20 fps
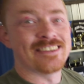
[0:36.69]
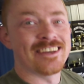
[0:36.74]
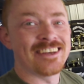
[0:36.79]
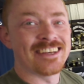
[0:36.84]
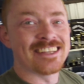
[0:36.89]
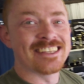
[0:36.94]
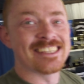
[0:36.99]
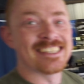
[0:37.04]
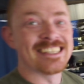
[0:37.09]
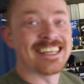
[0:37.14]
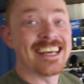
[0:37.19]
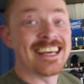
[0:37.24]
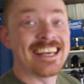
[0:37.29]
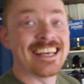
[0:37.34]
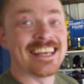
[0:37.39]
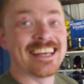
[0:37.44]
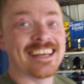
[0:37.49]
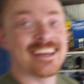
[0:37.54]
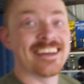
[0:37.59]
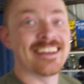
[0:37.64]
So you can
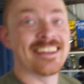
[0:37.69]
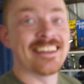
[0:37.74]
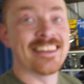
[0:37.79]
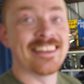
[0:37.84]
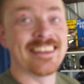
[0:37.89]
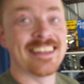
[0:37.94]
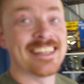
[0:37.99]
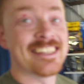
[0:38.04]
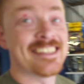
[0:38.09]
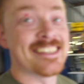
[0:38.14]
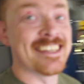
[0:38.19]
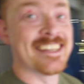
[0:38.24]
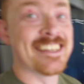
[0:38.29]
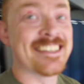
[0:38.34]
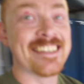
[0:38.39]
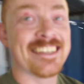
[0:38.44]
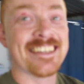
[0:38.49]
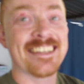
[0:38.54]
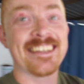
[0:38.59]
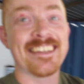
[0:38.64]
see this
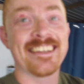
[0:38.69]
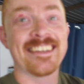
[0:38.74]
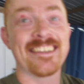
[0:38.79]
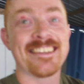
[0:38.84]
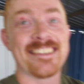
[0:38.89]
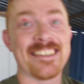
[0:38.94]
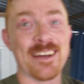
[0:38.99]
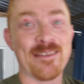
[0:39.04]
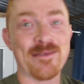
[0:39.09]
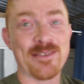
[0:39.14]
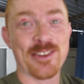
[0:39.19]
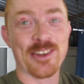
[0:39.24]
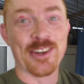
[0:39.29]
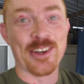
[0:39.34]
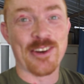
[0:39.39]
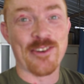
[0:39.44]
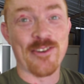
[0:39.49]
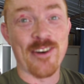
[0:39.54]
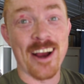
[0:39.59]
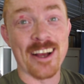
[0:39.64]
isn't some sort
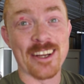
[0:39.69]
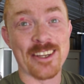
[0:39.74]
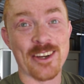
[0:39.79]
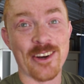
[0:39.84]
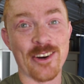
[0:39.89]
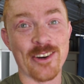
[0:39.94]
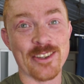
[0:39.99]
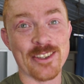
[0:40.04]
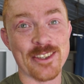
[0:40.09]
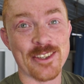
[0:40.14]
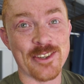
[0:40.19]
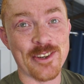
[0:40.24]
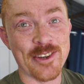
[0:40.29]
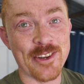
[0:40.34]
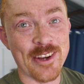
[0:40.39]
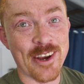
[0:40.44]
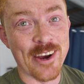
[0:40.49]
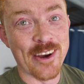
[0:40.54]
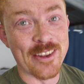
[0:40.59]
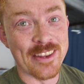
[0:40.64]
of crash hot
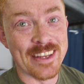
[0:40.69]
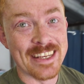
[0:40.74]
studio.